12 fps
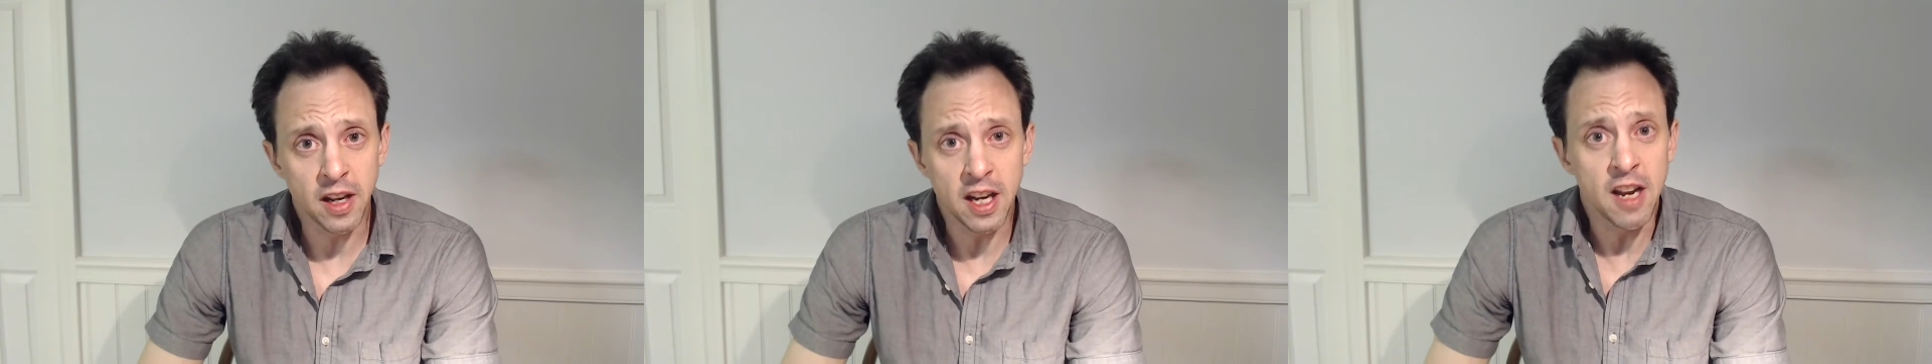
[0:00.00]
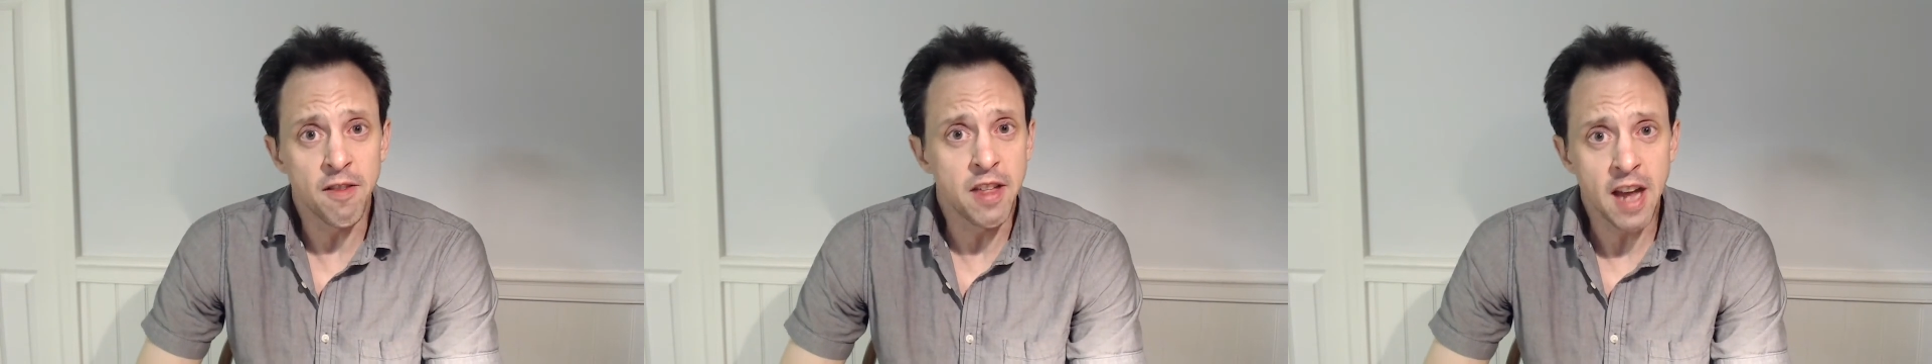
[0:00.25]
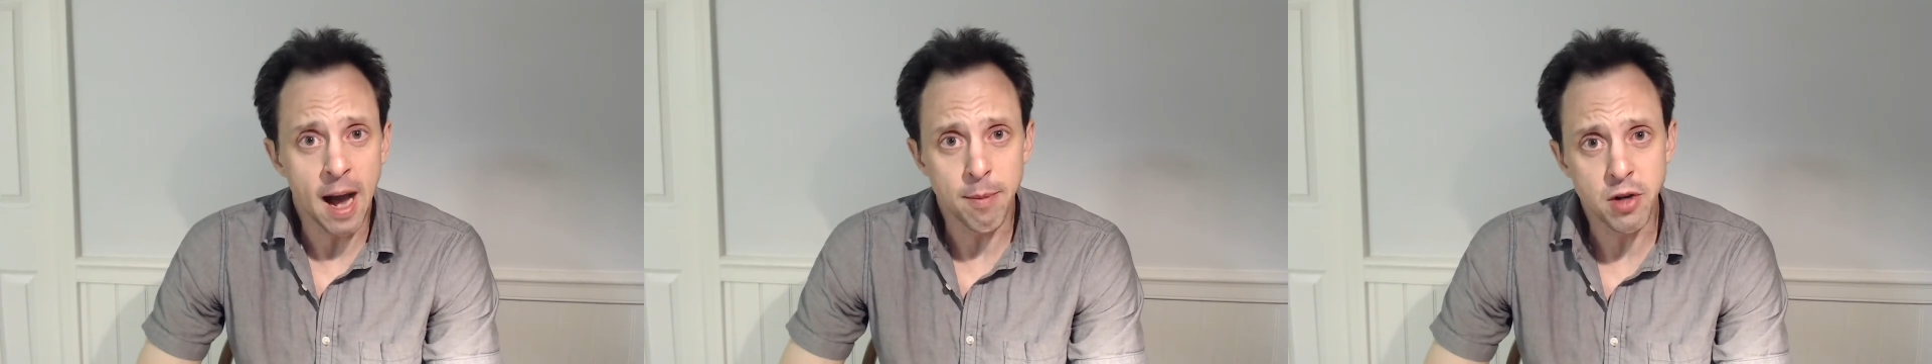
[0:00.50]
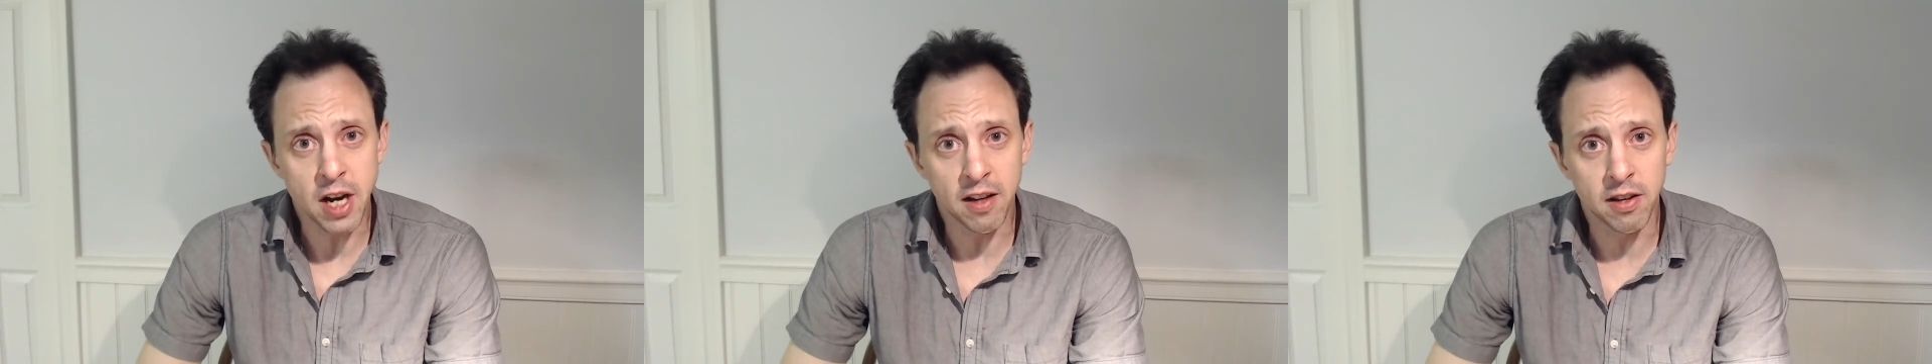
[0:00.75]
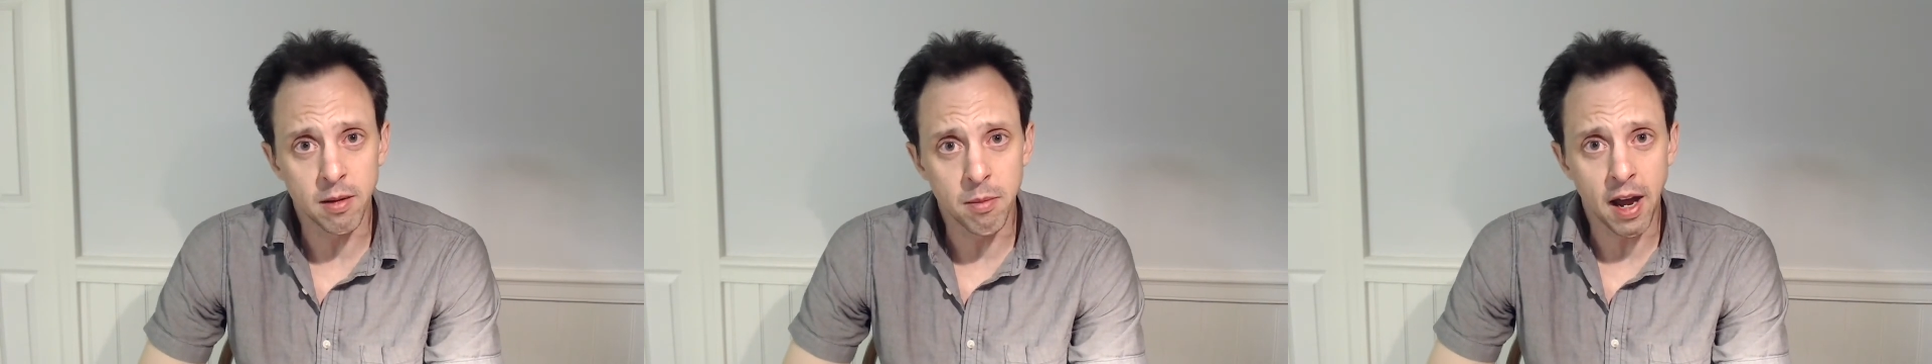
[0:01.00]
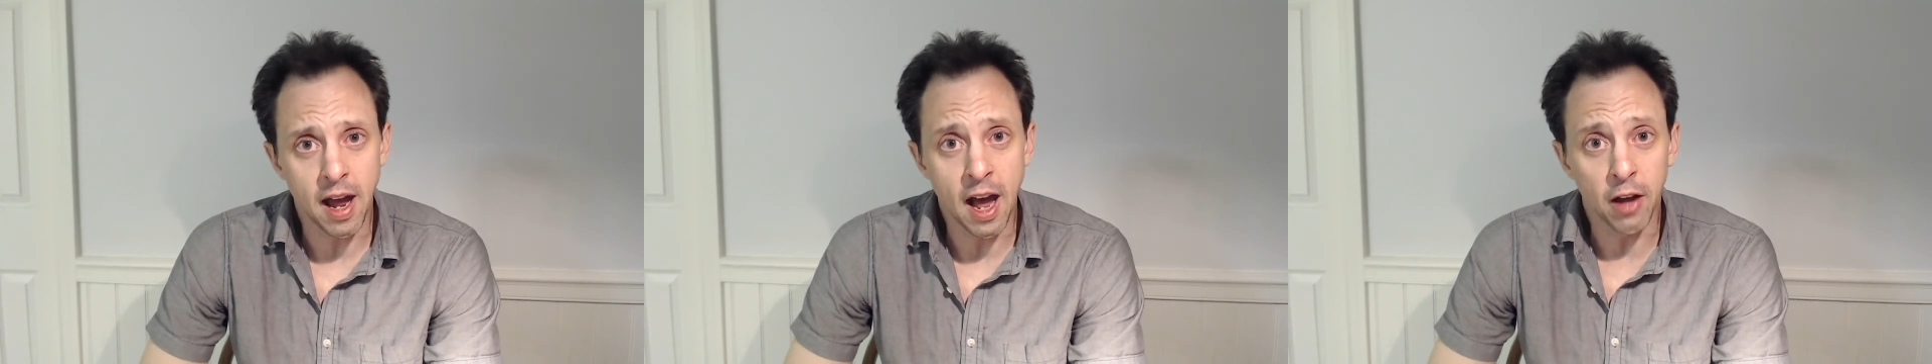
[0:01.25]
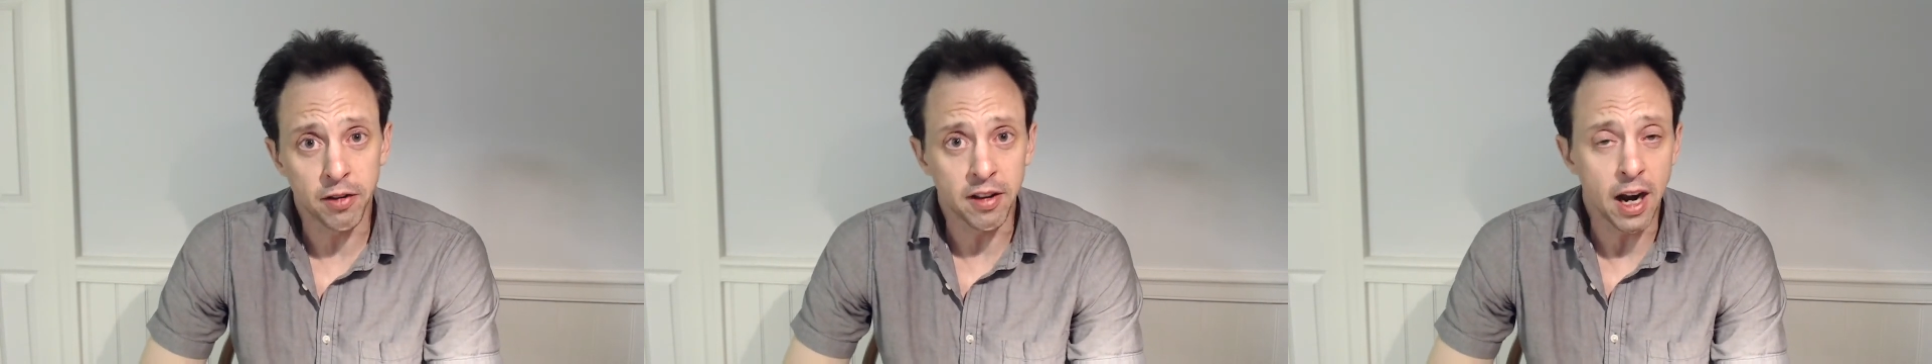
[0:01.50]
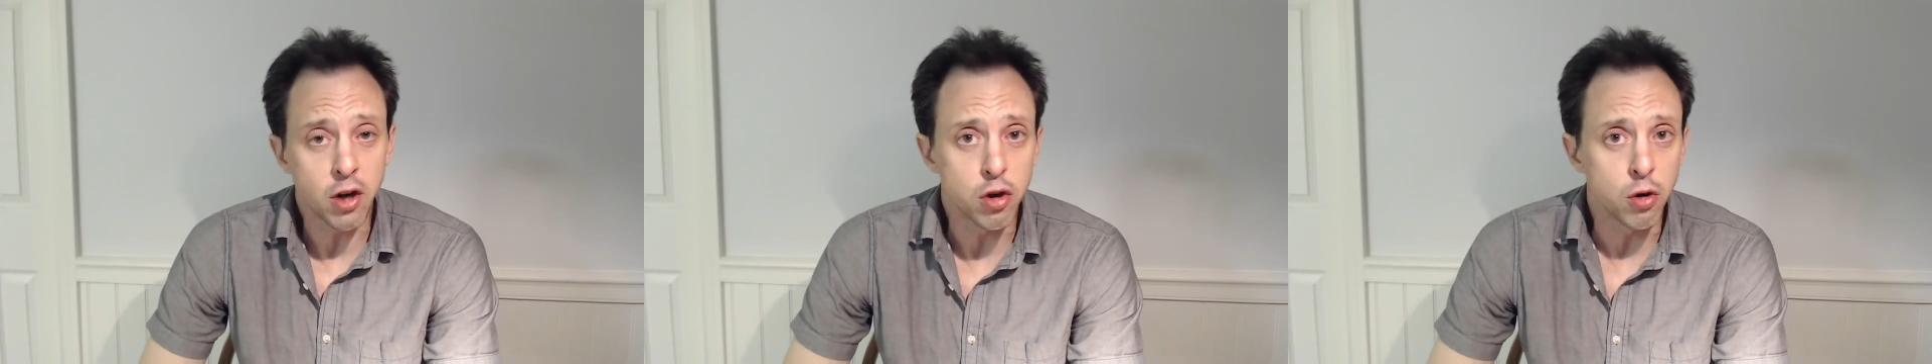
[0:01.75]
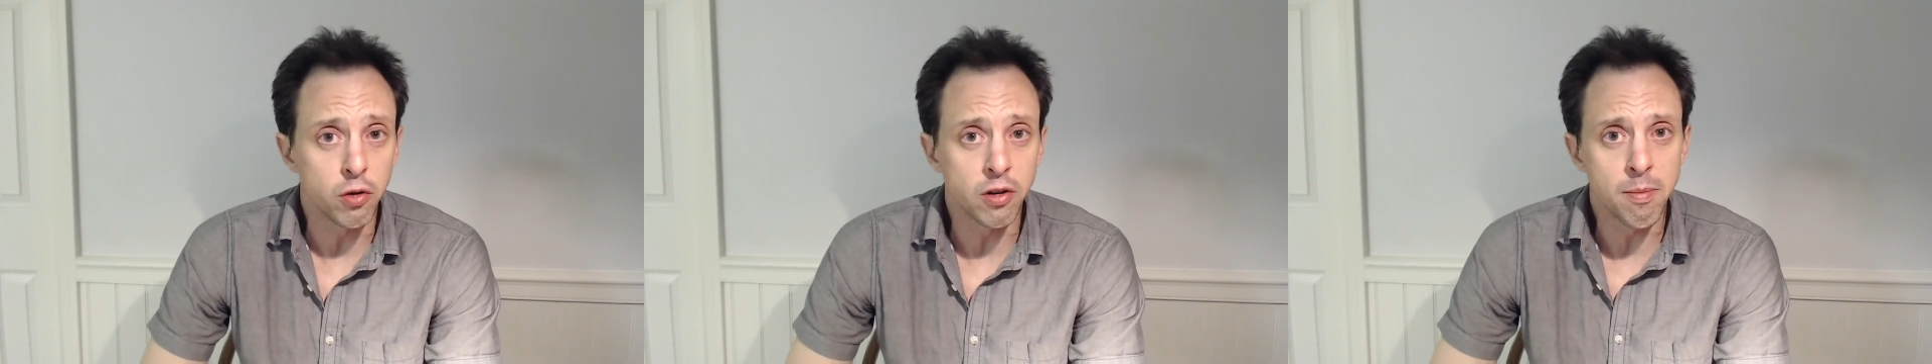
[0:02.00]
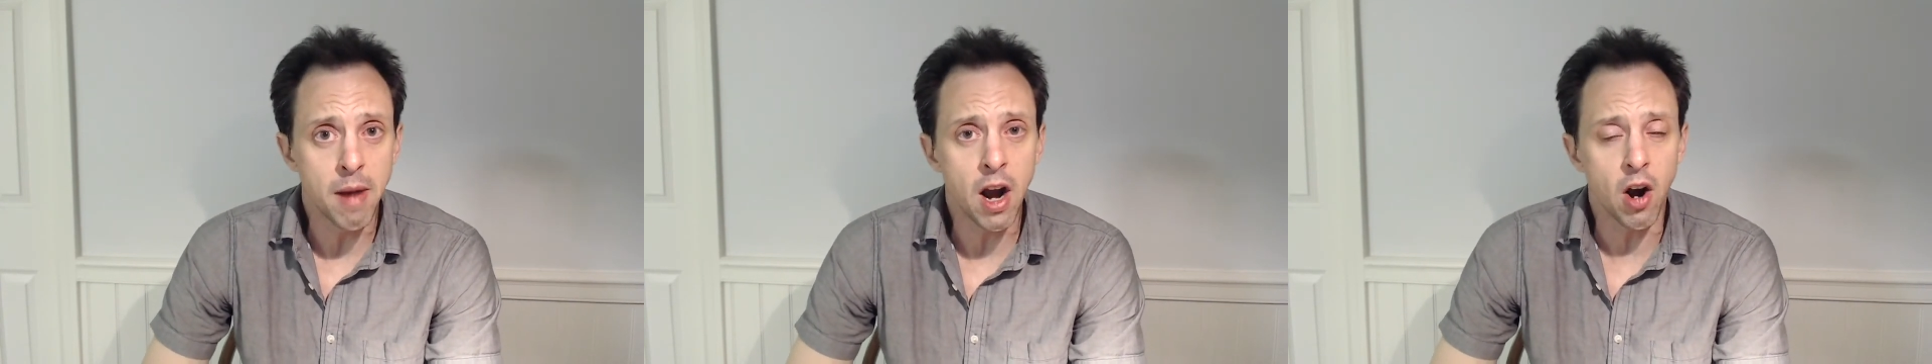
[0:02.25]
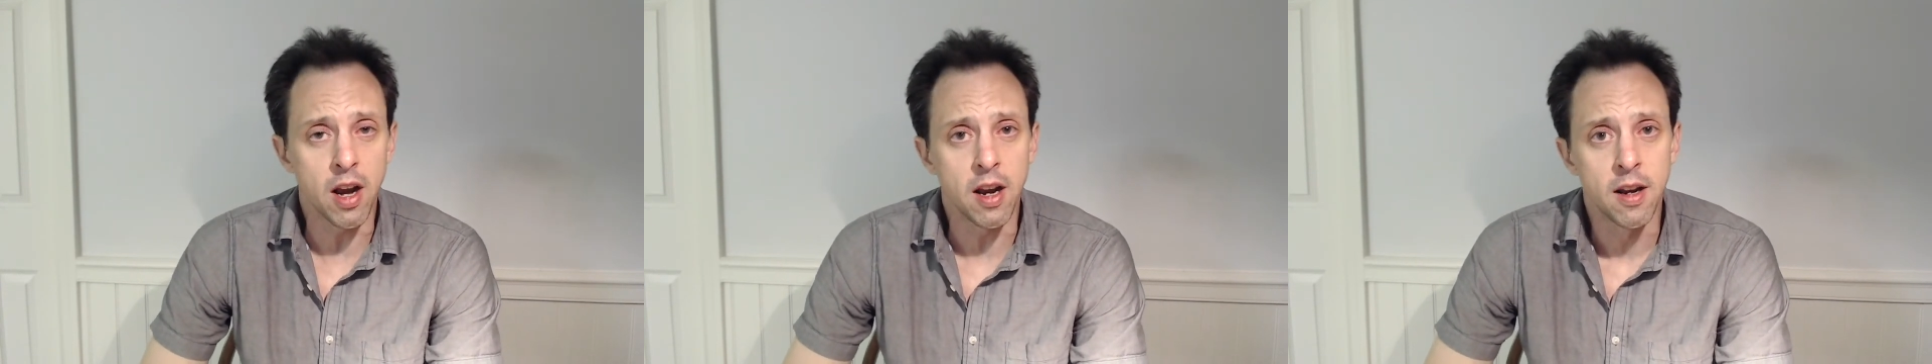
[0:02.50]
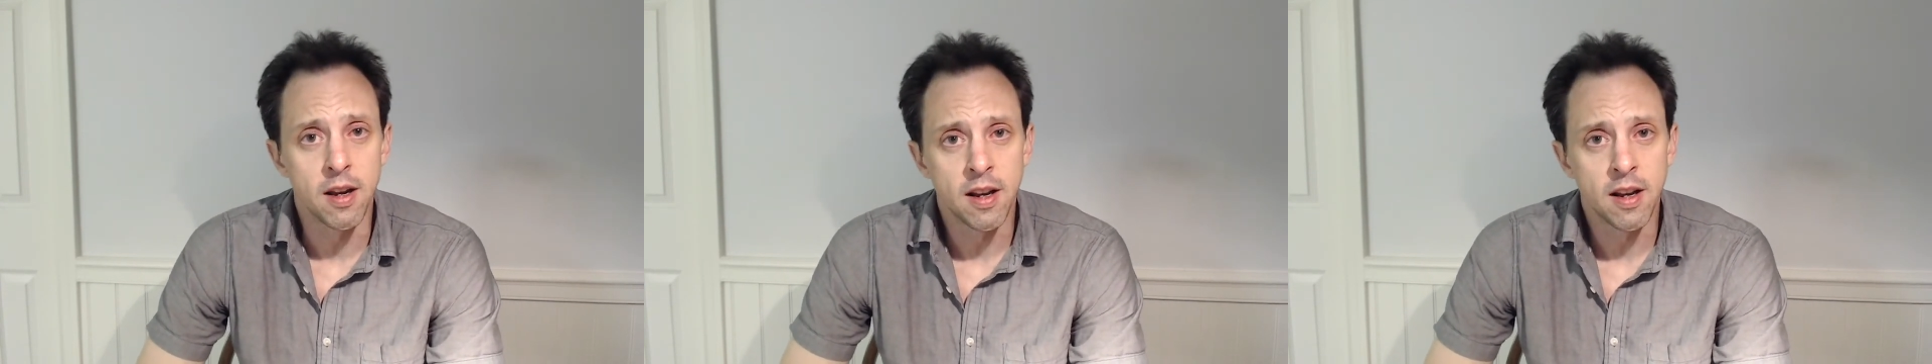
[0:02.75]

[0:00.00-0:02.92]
any of the objects in my house that I choose to marry?